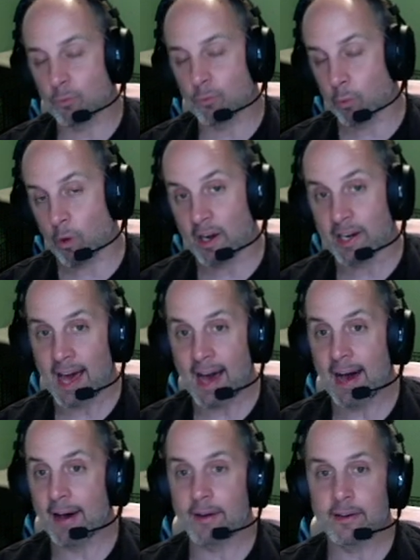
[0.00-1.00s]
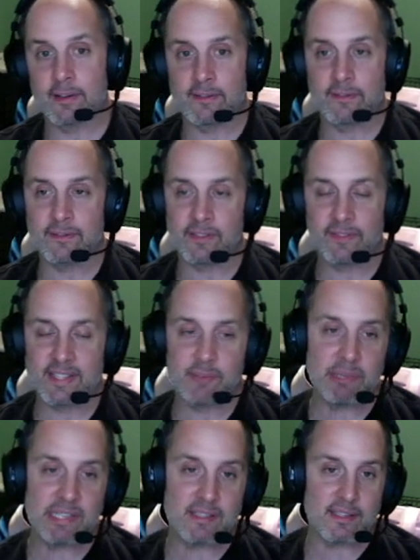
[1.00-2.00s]
run out of
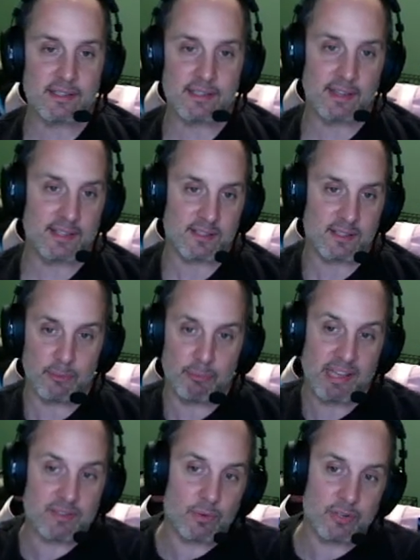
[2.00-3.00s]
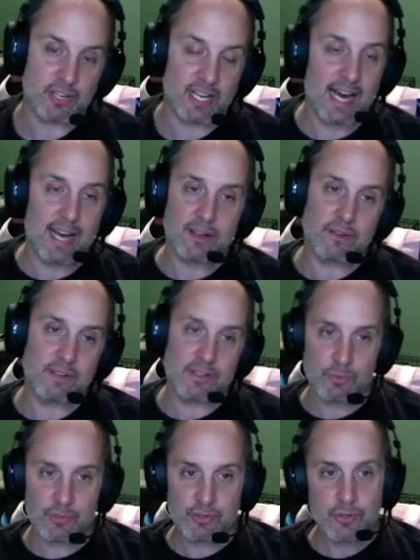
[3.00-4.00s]
defensive pieces, and this is the best one you got, and this
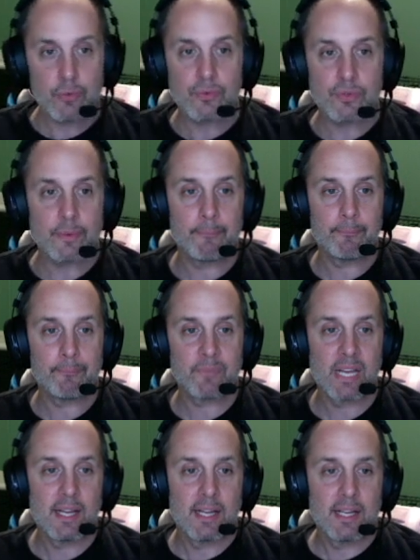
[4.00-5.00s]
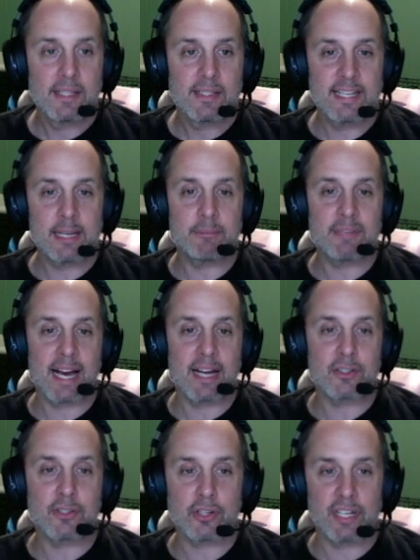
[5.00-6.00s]
is what you use. Team
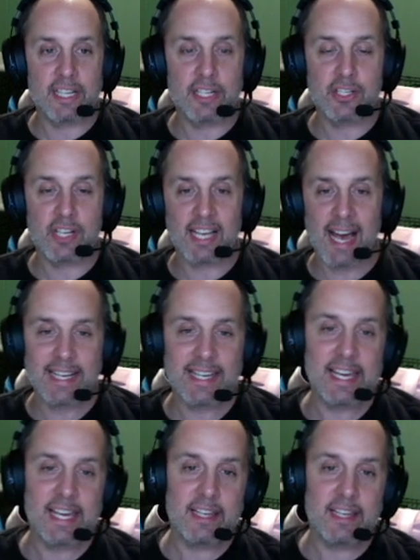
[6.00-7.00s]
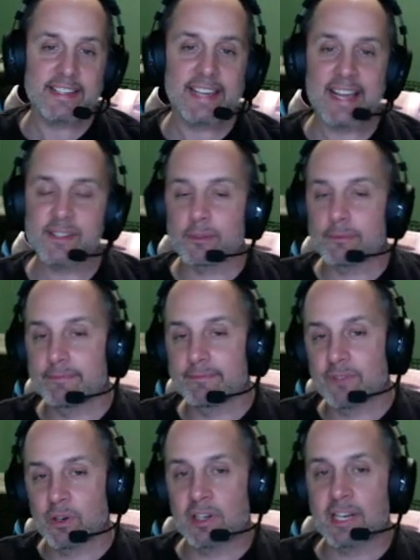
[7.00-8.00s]
Dr. Ichigaki. It's a cancel
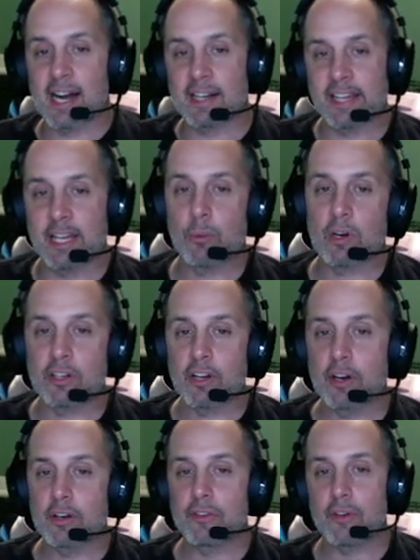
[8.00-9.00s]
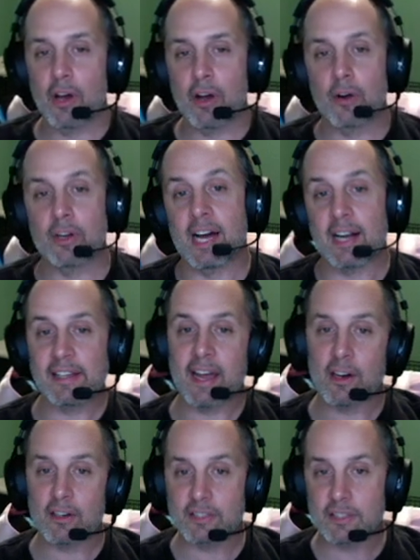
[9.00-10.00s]
for non-keyword cards. Or
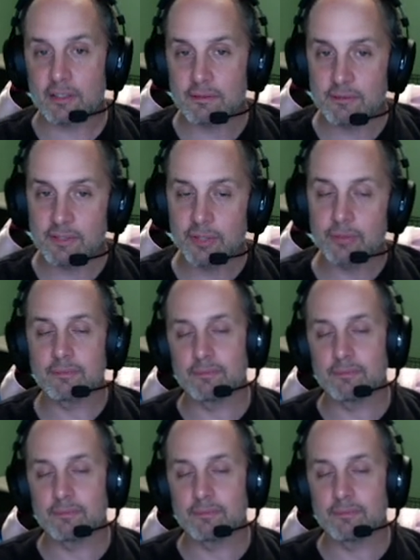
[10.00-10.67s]
non-character, too.